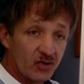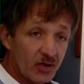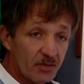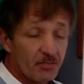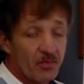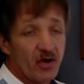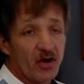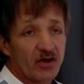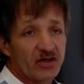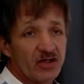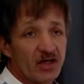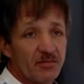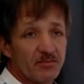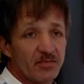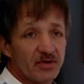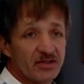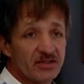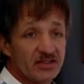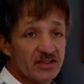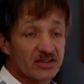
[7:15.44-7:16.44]
do a
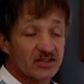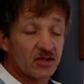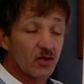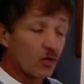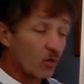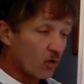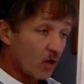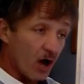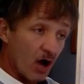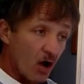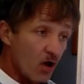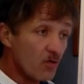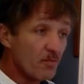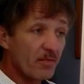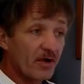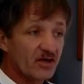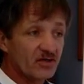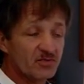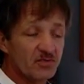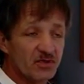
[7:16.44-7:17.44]
part-time business or a
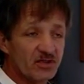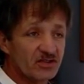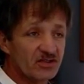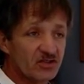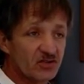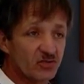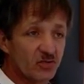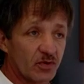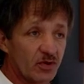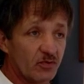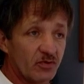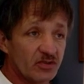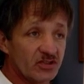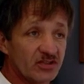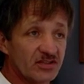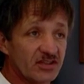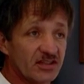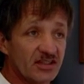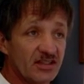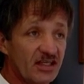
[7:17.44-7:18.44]
home-based business,
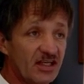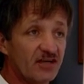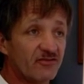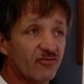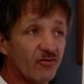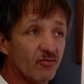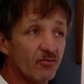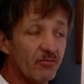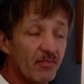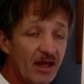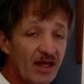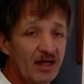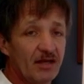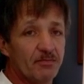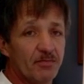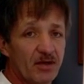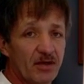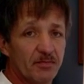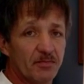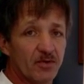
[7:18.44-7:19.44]
which is a need for
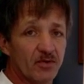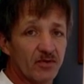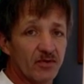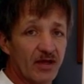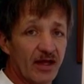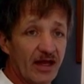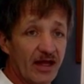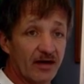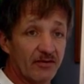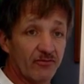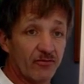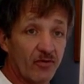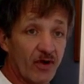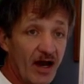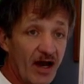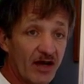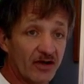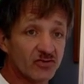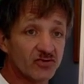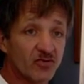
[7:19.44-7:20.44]
many people and for
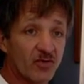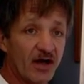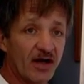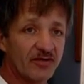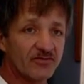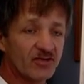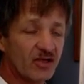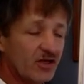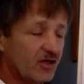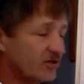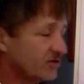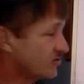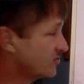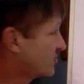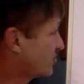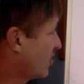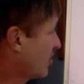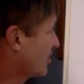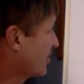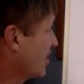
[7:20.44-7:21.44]
housewives to
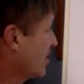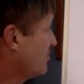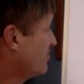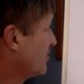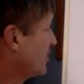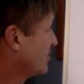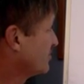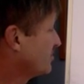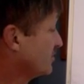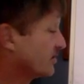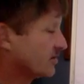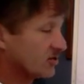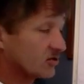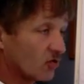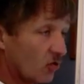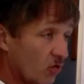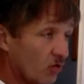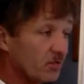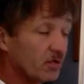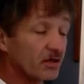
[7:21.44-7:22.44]
start a home-based business
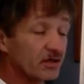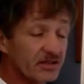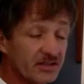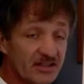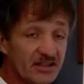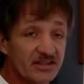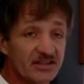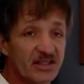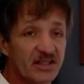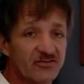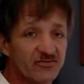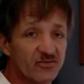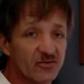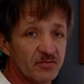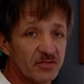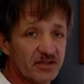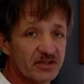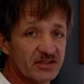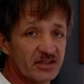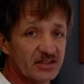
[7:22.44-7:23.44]
or build a successful
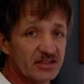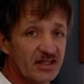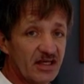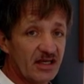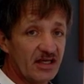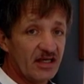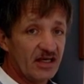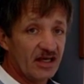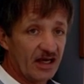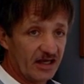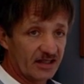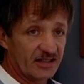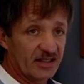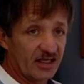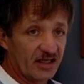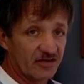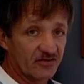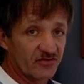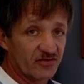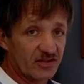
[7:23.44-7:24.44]
business at
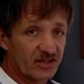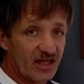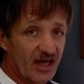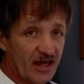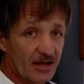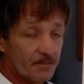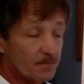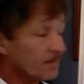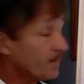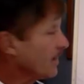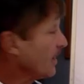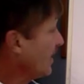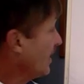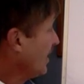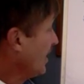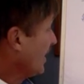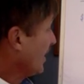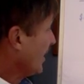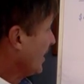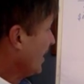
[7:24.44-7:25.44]
the end of the day.
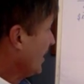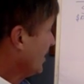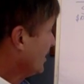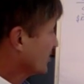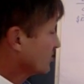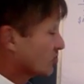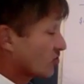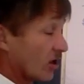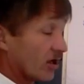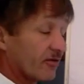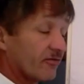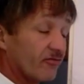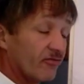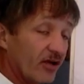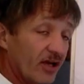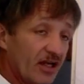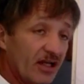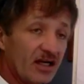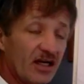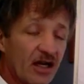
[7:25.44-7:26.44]
It has got
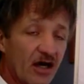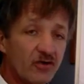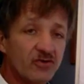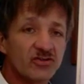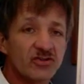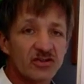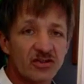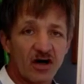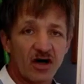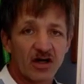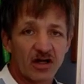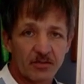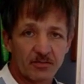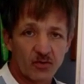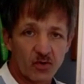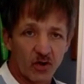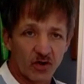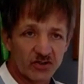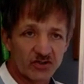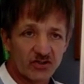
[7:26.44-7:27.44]
very low
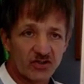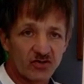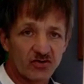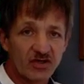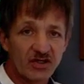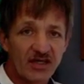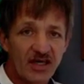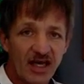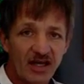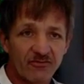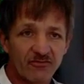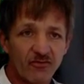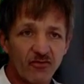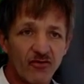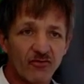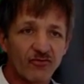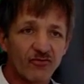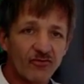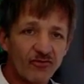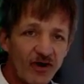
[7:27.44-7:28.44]
startup costs. You can get
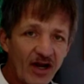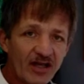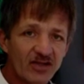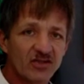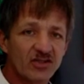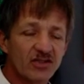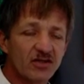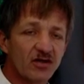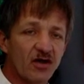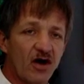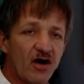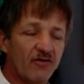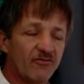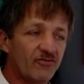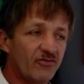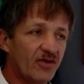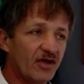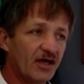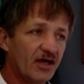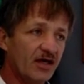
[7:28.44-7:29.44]
for a fraction
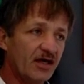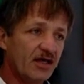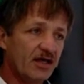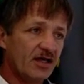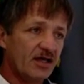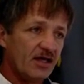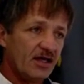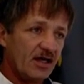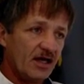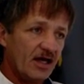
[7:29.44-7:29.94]
of the